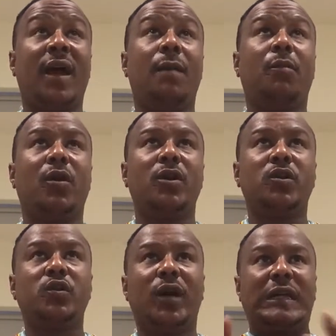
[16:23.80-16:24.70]
I'm going
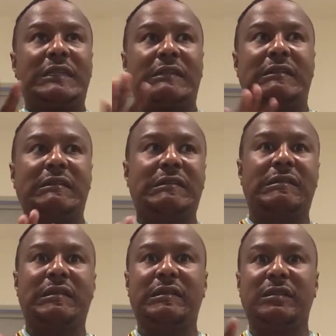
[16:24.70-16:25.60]
to
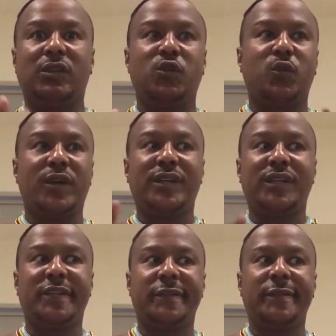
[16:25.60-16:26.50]
assess the
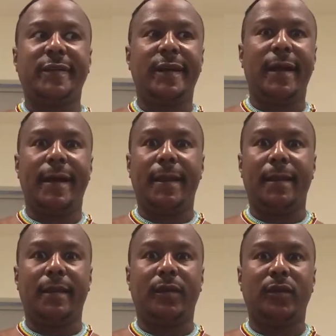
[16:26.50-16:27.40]
situation
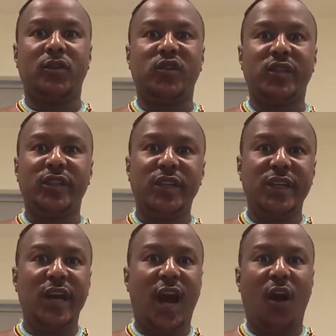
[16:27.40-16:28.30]
and
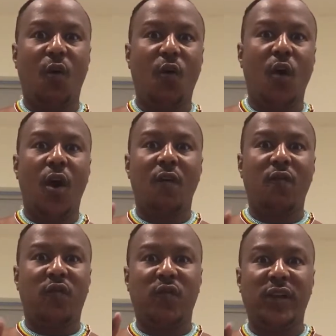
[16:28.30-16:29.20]
see how
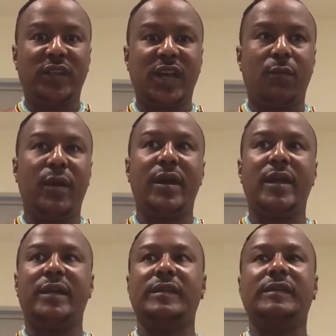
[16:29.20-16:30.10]
free
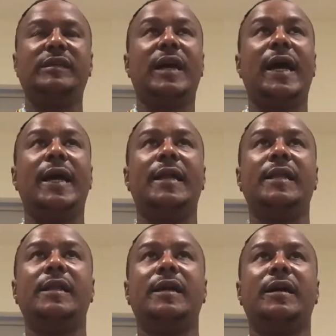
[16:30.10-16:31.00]
Taipei is,
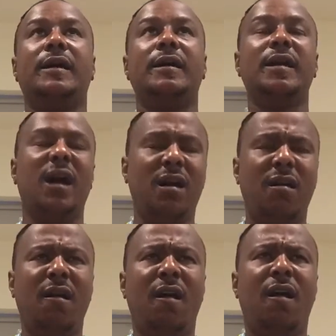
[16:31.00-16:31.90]
and yeah,
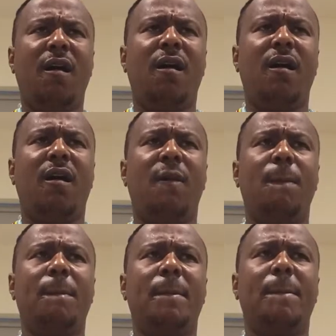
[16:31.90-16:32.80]

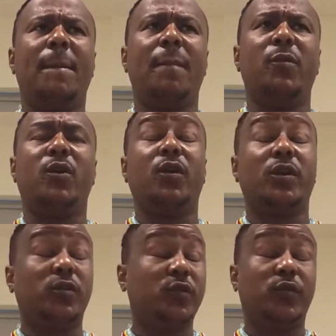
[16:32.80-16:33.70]
I'm not
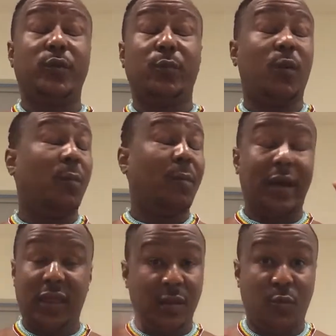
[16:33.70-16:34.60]
going to
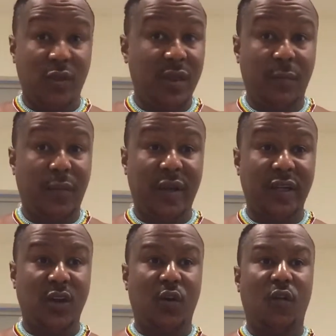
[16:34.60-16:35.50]
bombard them with the
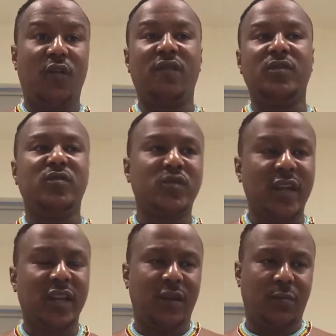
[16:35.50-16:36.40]
pressure of having to try
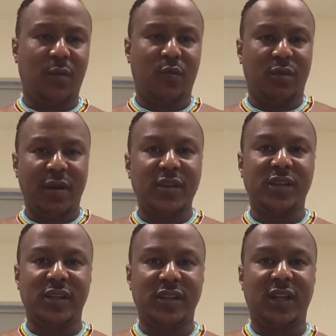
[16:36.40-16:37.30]
and keep up with my
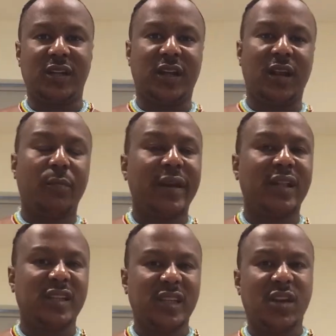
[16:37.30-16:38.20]
traditional regalia, but
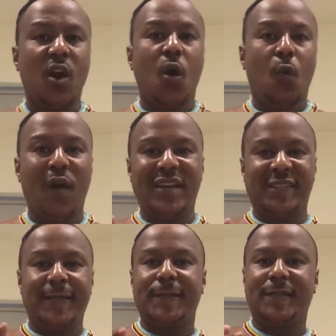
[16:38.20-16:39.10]
I'll see where
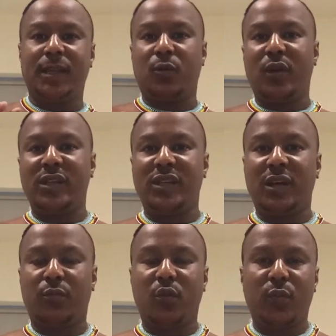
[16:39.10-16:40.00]
is it decent, where is
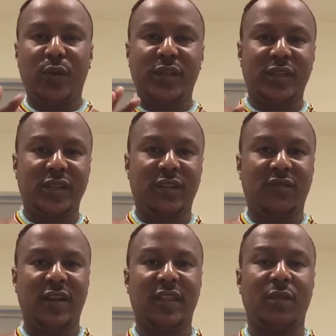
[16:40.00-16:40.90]
it appropriate, and
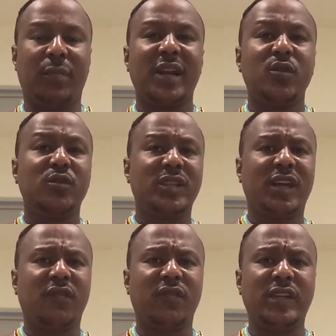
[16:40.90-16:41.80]
stuff like that. But it looks
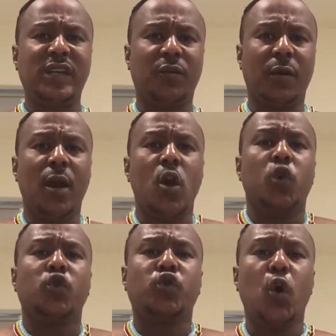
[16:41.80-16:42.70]
like a free town.
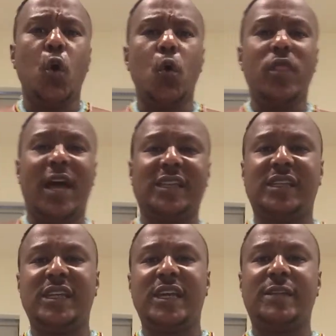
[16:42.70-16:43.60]
So
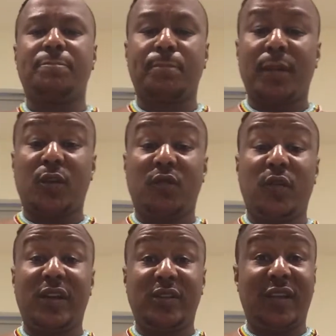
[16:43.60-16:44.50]
that's it. Don't
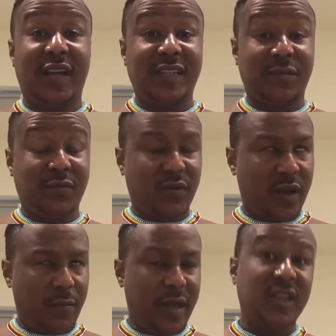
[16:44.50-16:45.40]
forget to like,
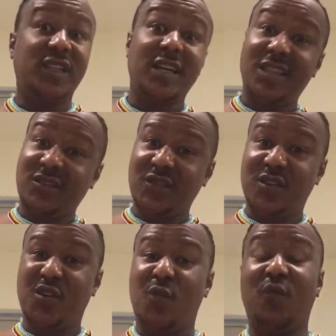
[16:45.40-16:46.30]
subscribe, and share this
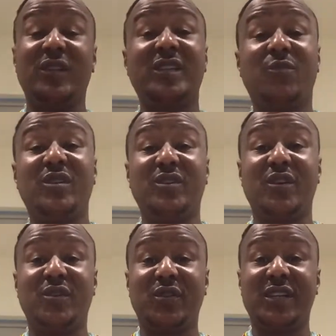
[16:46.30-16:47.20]
video. Hopefully someone is
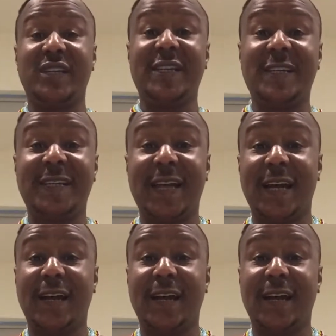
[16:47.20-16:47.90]
going to need it.